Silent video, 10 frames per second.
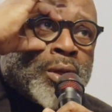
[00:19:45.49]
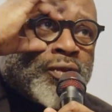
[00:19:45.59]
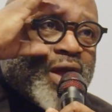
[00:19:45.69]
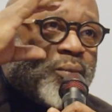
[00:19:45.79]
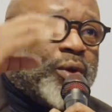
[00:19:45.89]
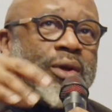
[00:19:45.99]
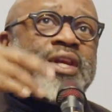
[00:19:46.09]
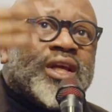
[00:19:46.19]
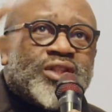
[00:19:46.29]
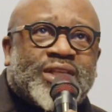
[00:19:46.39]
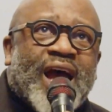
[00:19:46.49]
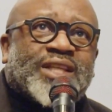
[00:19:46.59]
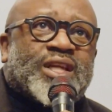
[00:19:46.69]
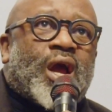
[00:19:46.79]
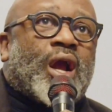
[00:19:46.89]
that we would
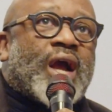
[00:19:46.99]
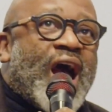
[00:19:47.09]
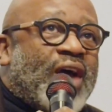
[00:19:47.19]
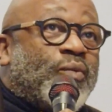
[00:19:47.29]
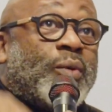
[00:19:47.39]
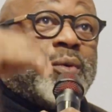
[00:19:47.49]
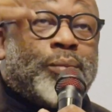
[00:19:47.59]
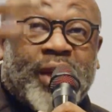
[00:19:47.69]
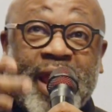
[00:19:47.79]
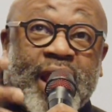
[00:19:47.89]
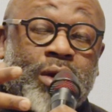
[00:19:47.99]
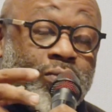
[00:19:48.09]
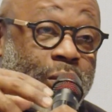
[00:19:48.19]
digitize the archive, we would play it,